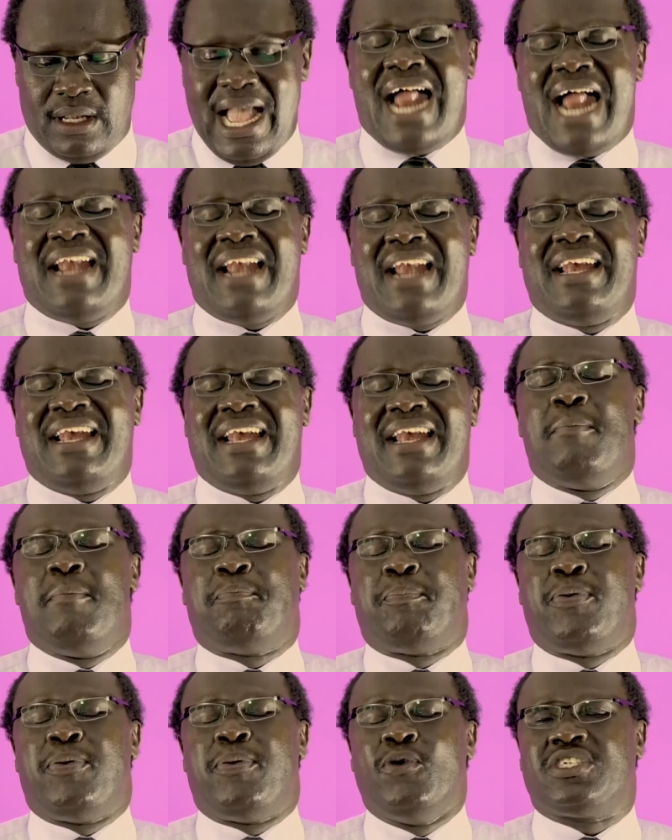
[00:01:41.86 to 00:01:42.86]
and let them
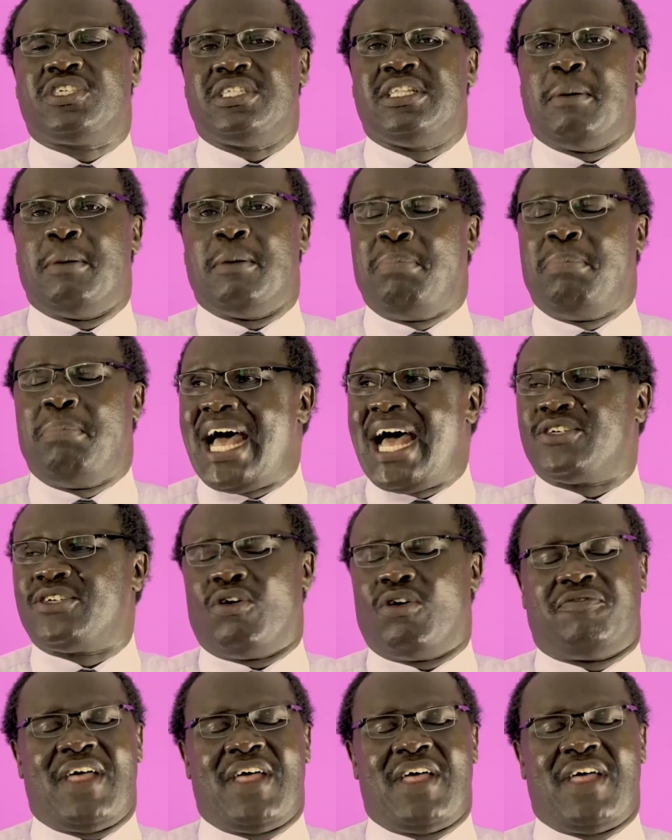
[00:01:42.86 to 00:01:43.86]
put the
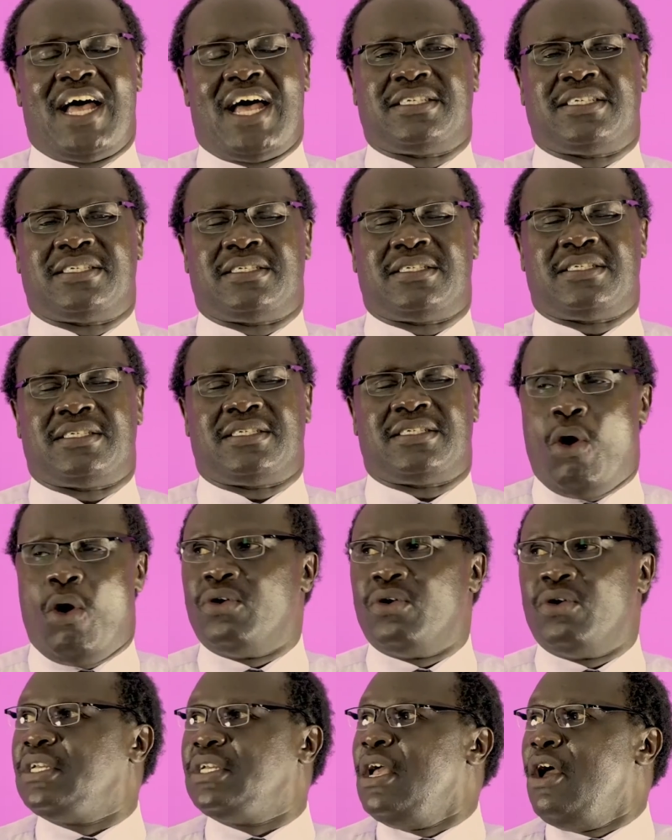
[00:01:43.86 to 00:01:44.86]
blood of that
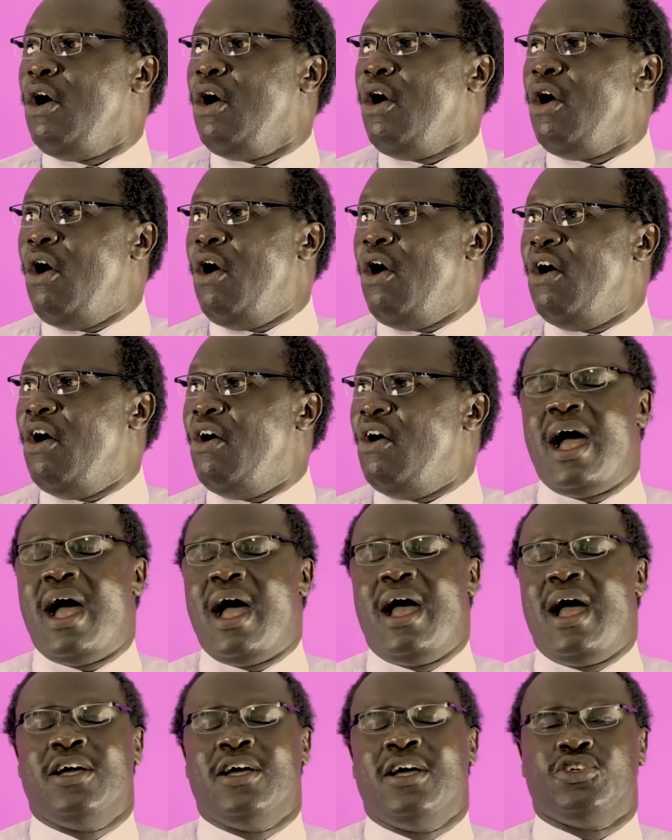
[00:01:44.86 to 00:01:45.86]
goat on
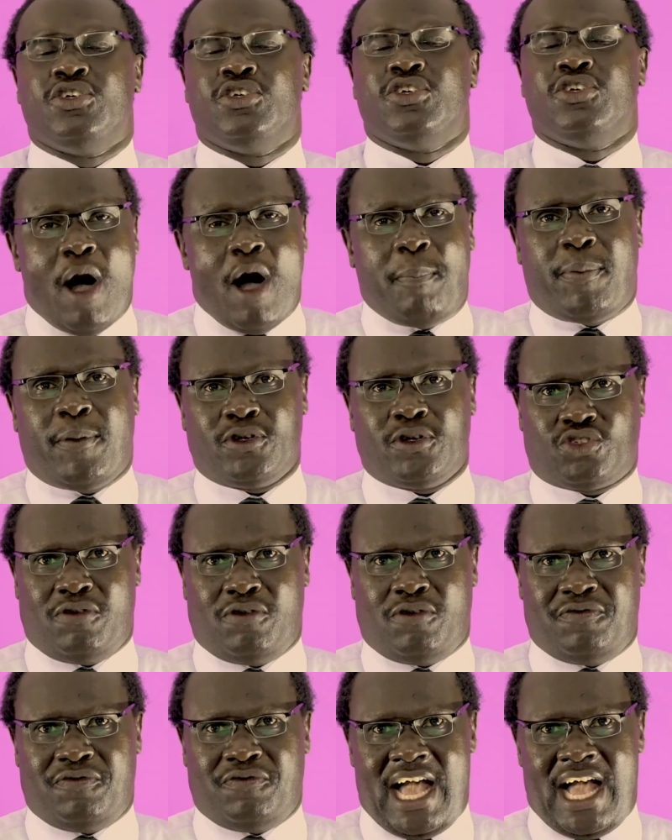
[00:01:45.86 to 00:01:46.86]
the
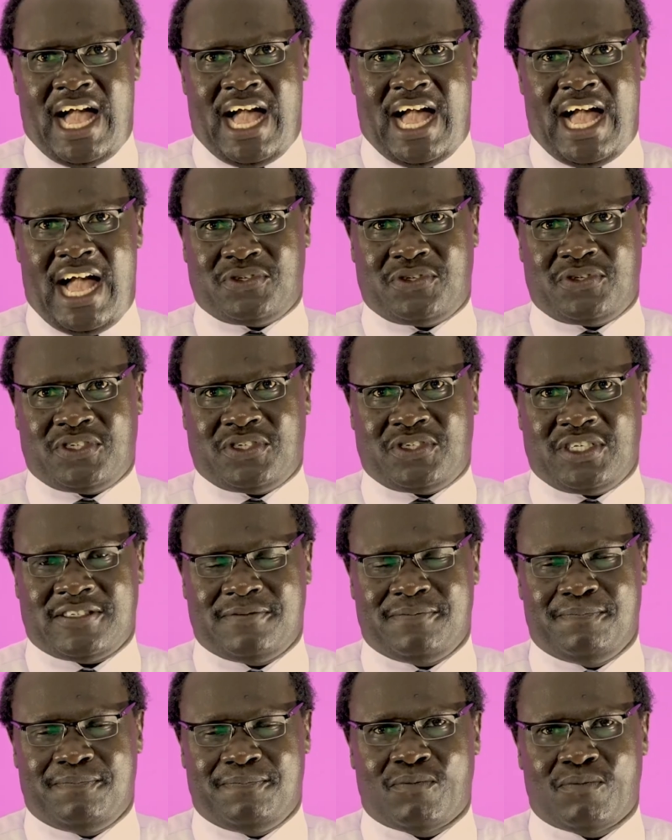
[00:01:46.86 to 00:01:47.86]
doorposts of their houses,
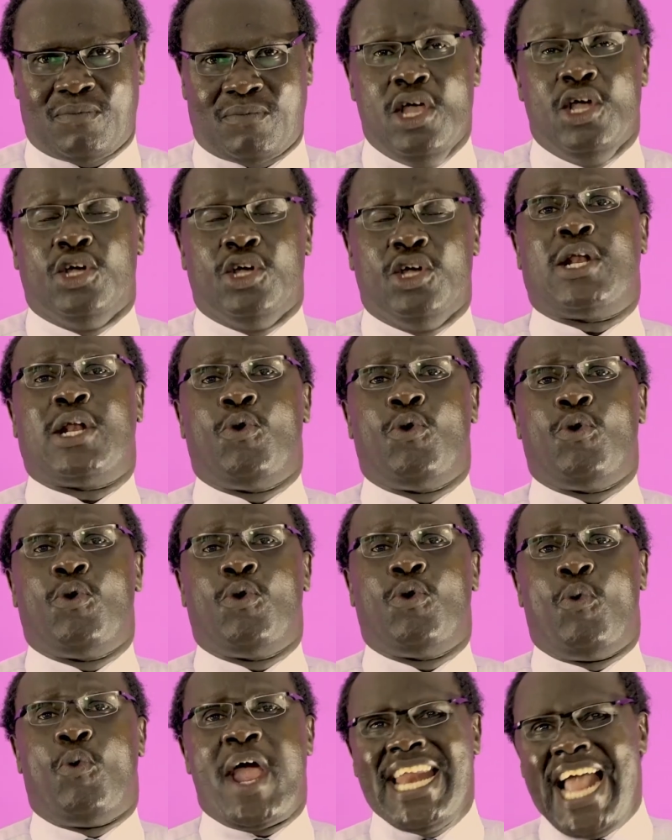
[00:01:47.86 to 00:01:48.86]
so that
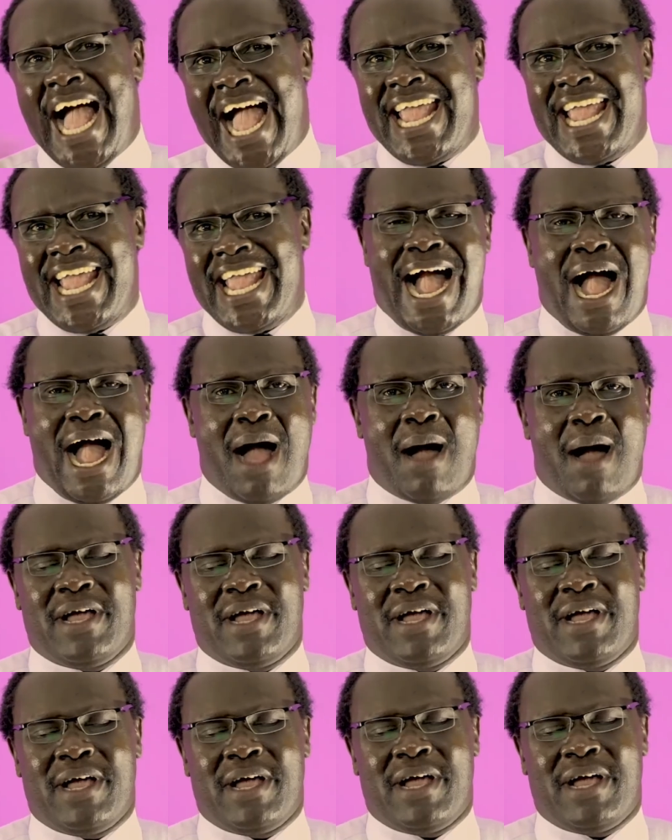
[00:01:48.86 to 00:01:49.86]
when I
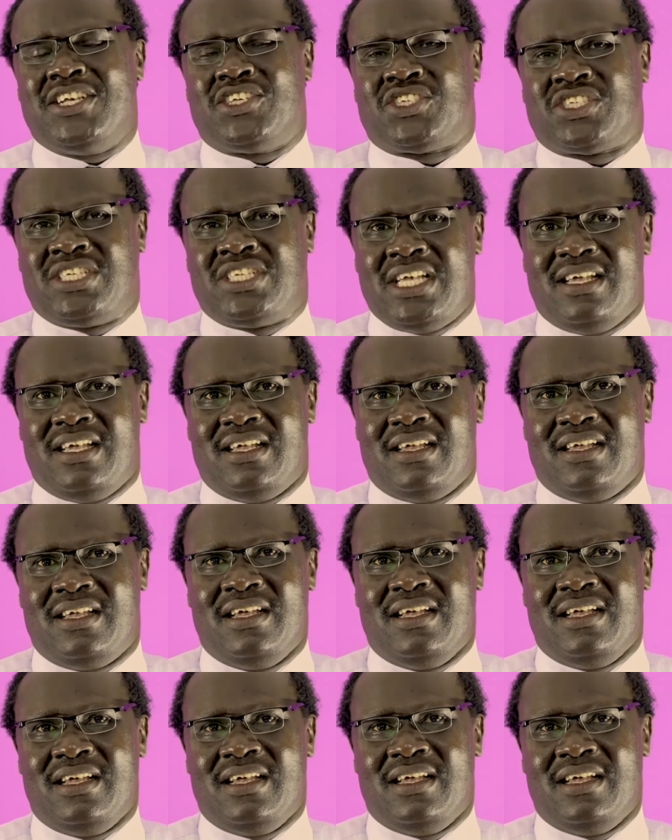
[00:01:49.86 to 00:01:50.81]
come and I see